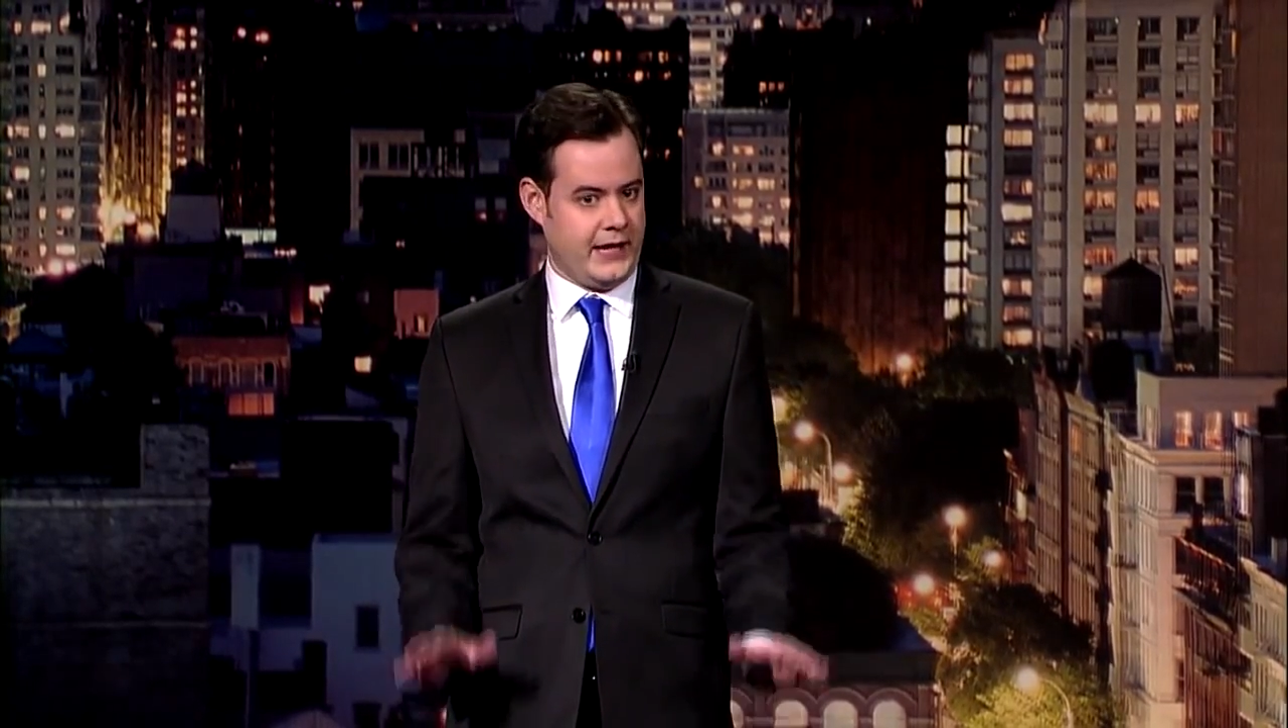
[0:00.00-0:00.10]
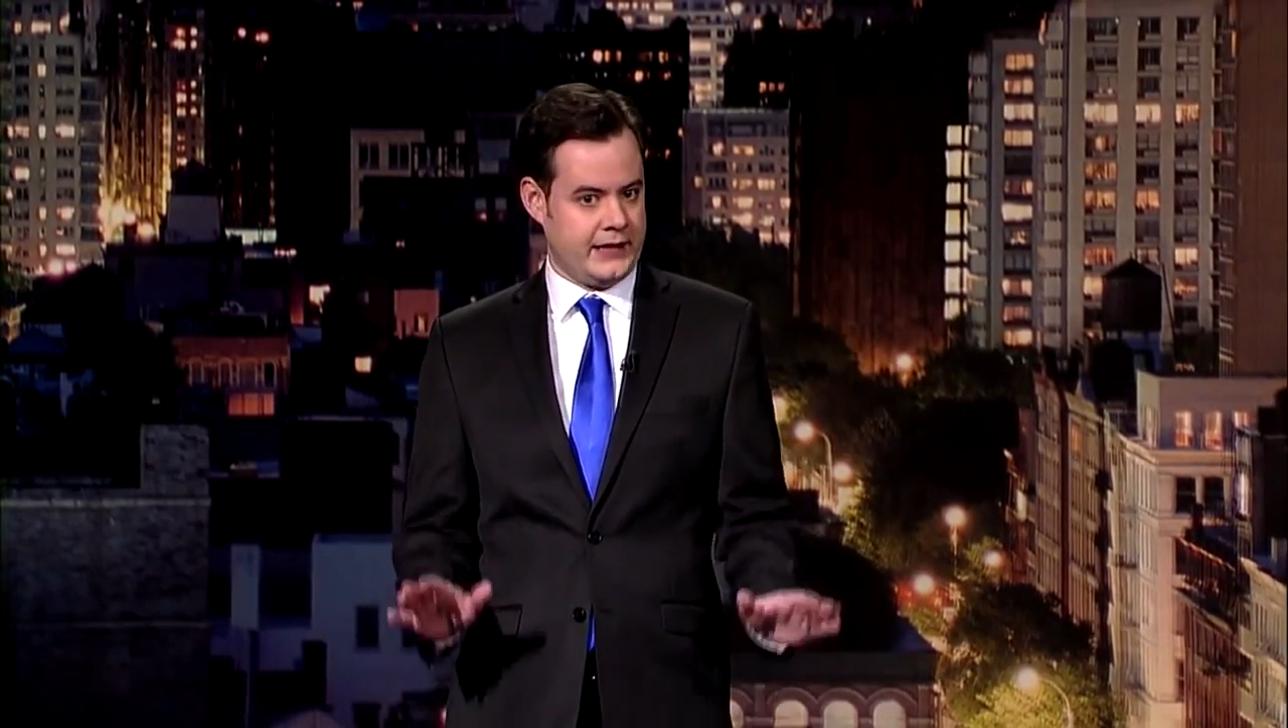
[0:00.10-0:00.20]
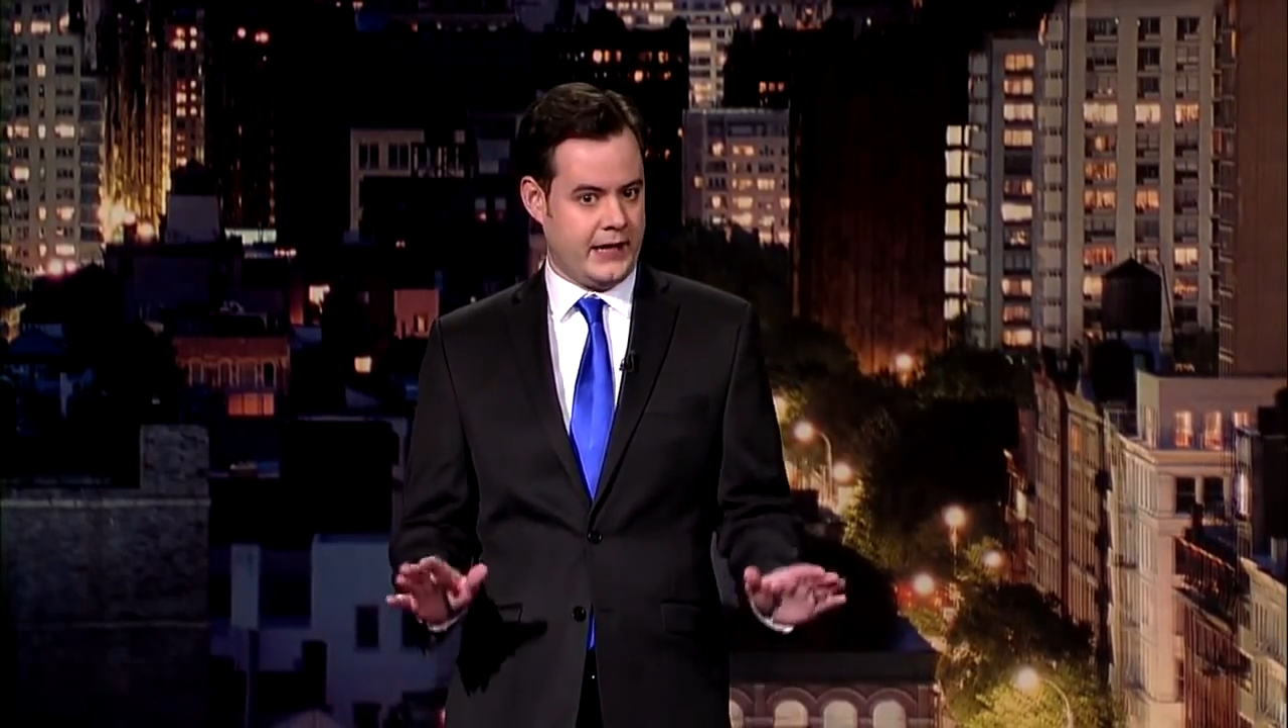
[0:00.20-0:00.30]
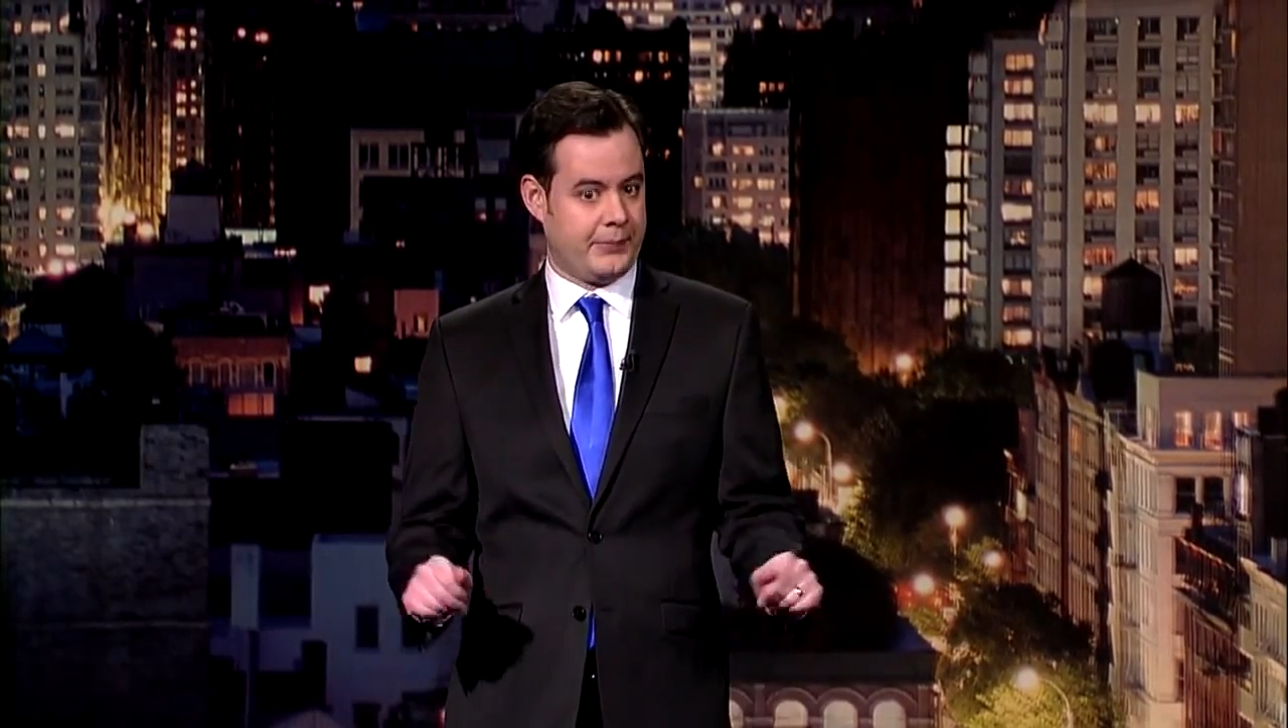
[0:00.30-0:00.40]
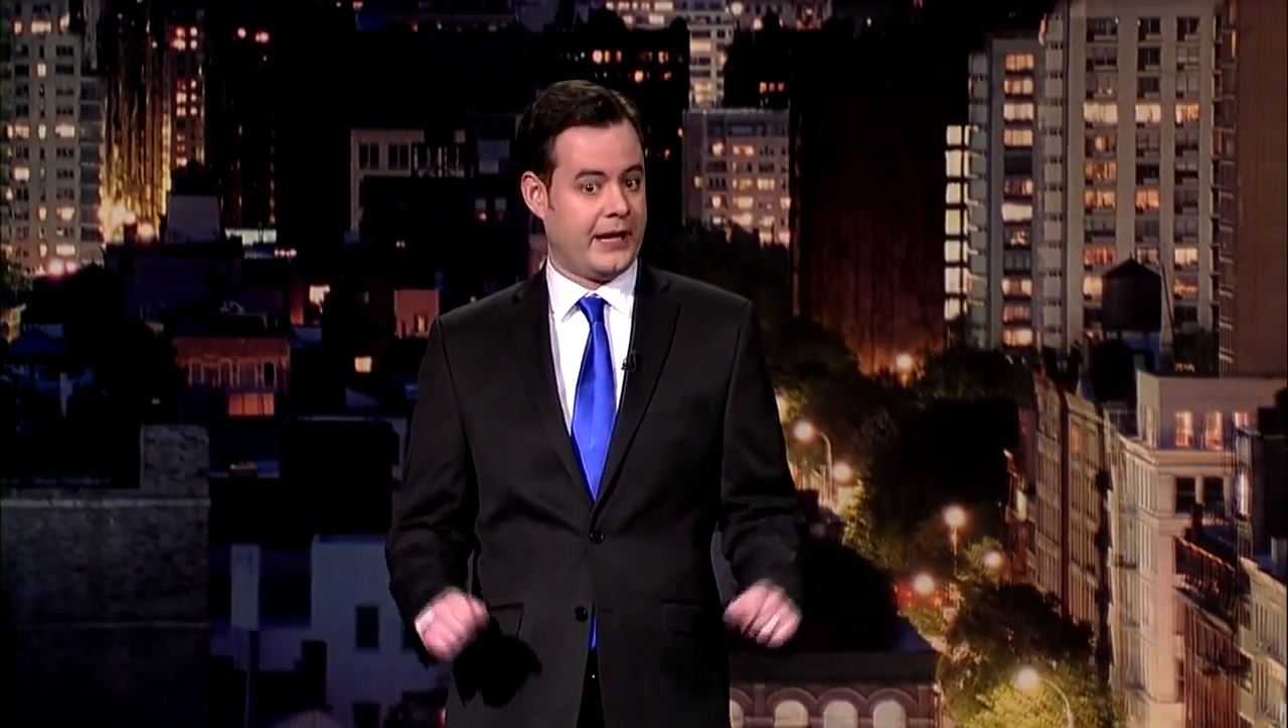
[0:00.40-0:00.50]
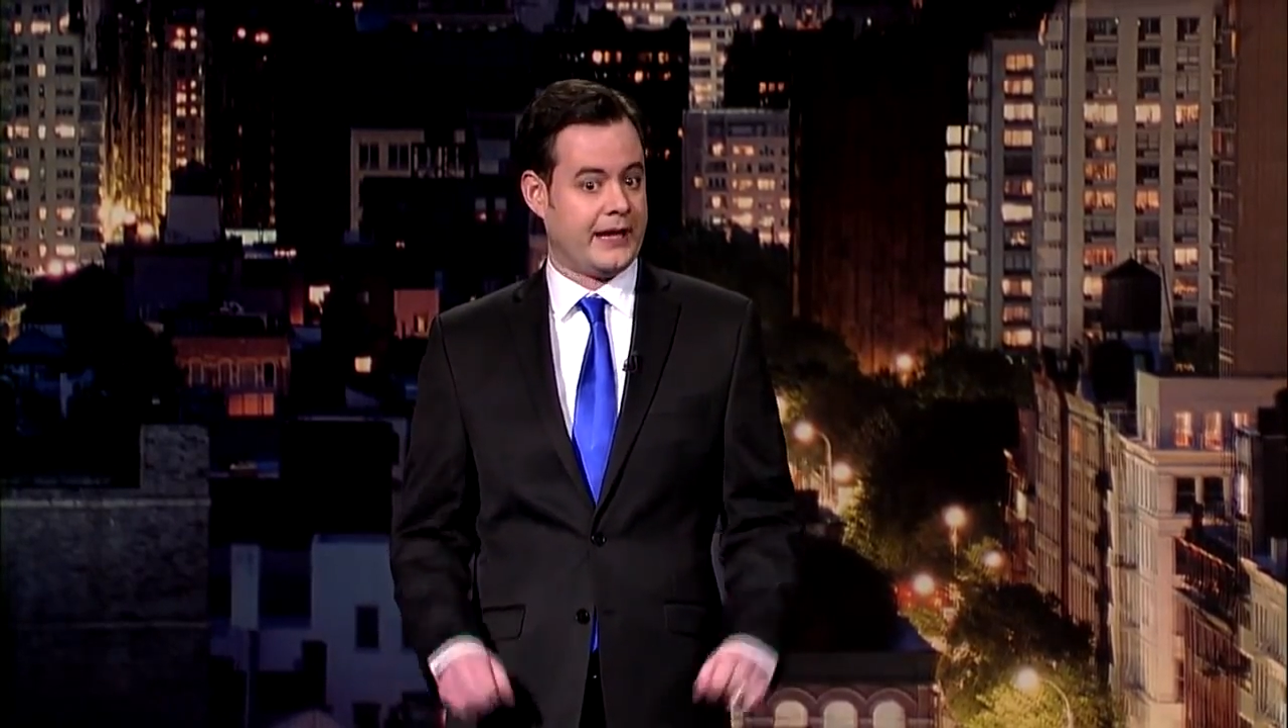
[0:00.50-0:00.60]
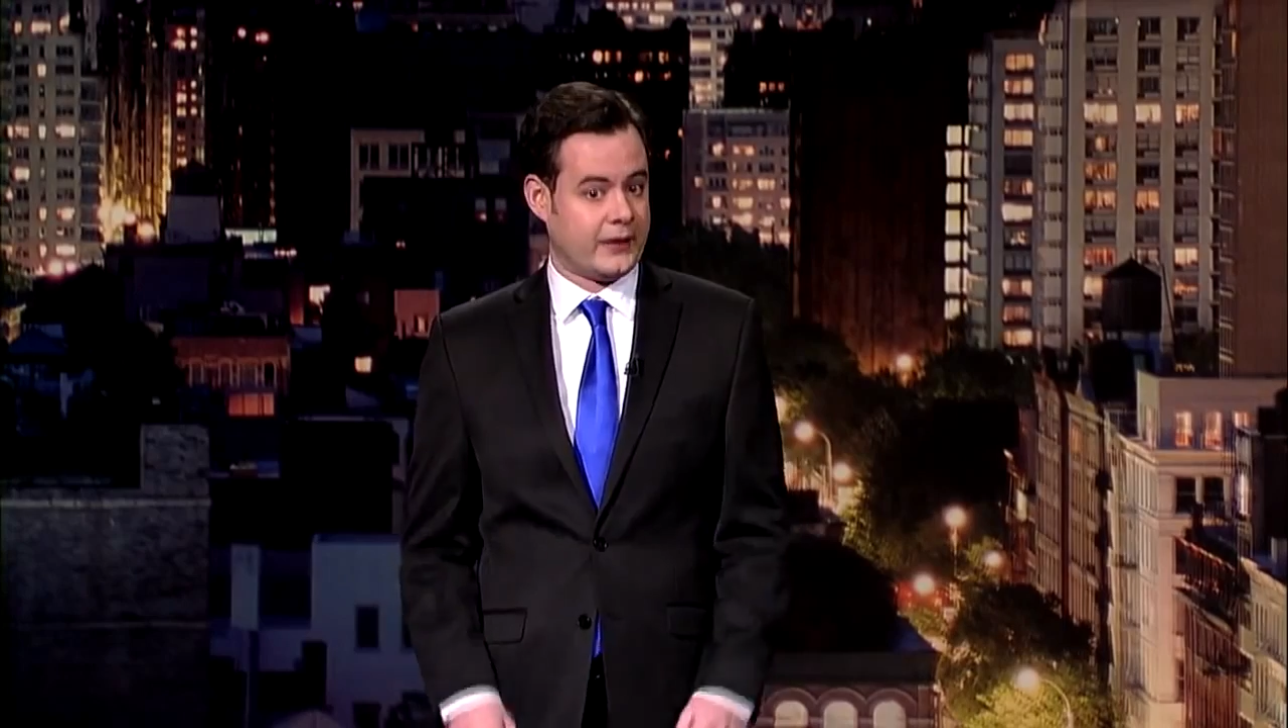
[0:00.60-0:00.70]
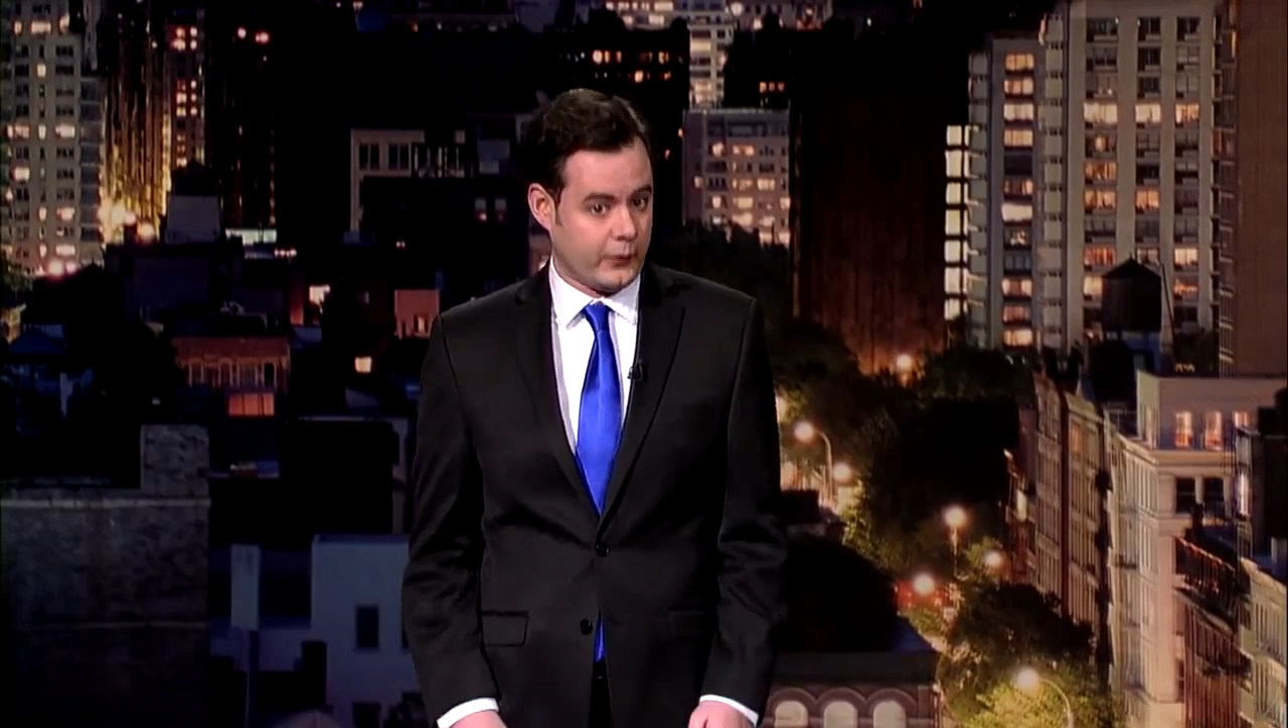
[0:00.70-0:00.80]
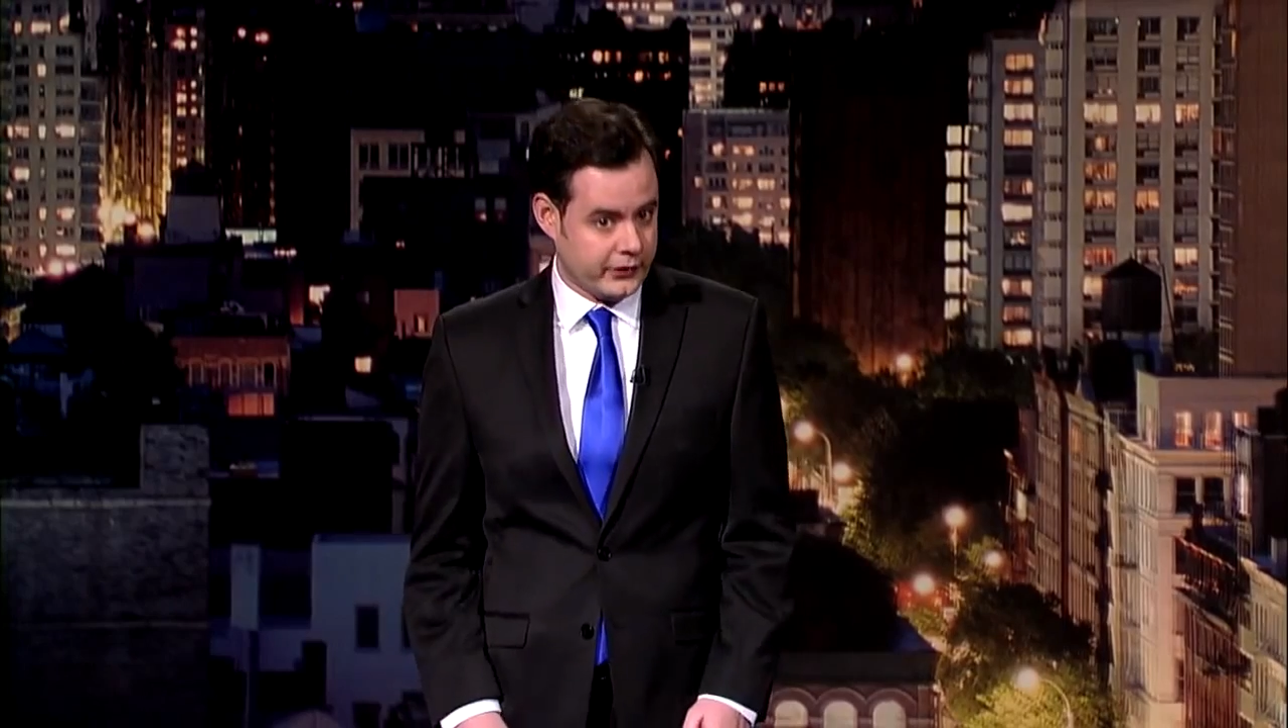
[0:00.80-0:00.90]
"Not yet, but I like